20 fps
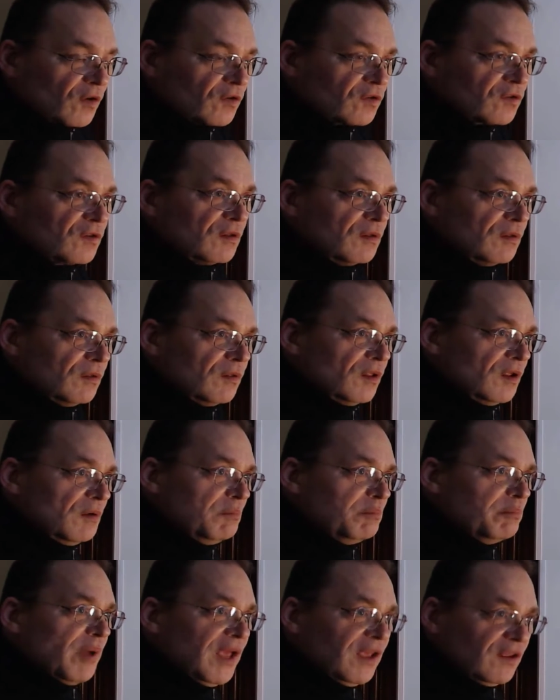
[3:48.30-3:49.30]
just
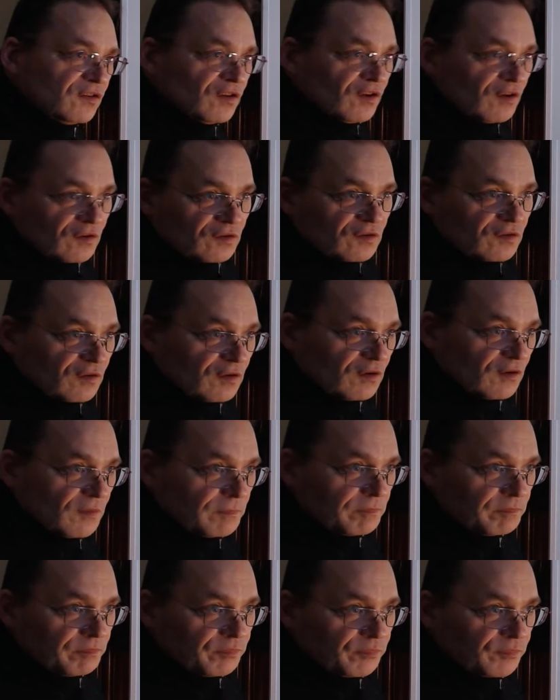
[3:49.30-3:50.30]
the basics
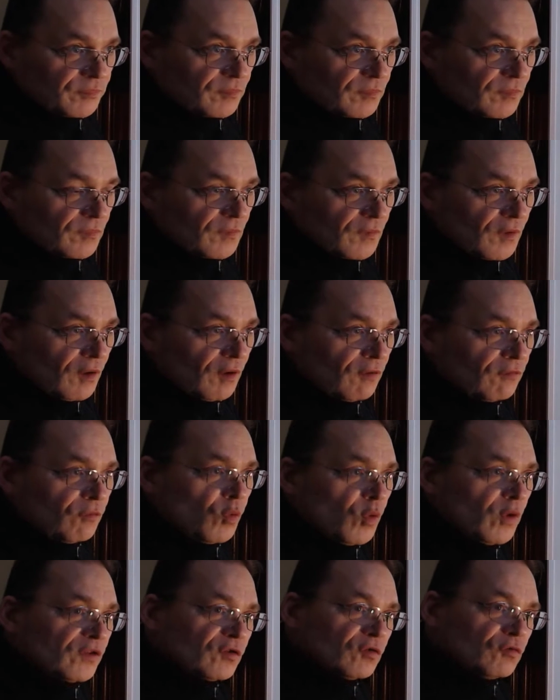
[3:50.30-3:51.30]

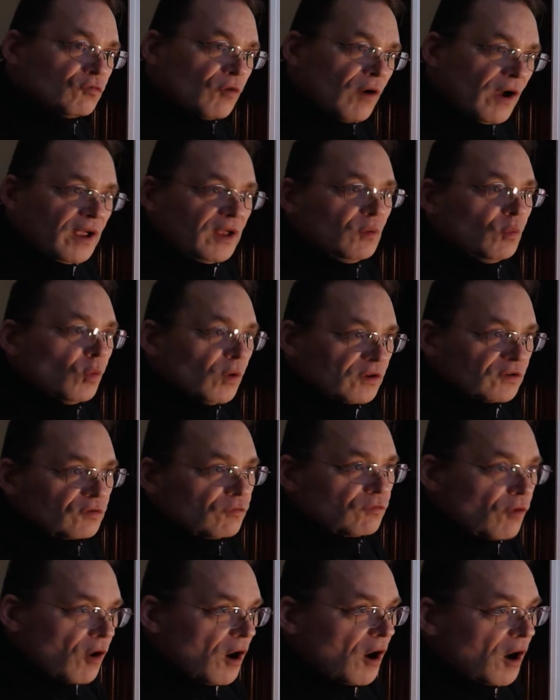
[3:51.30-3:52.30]
of what's right,
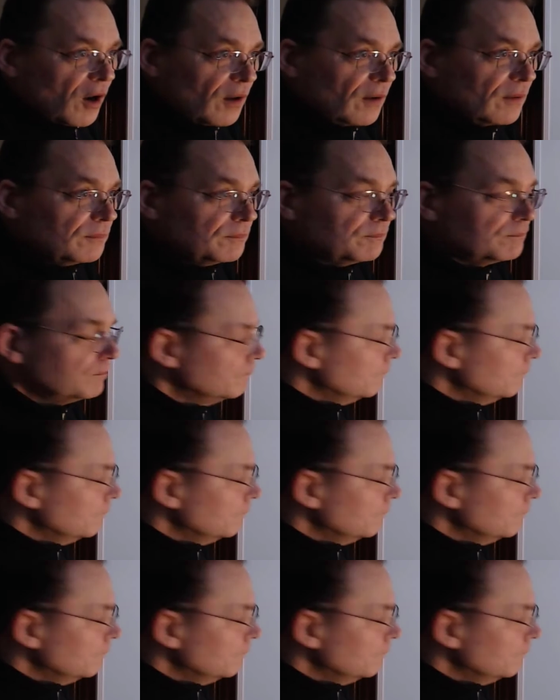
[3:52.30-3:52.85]
what's wrong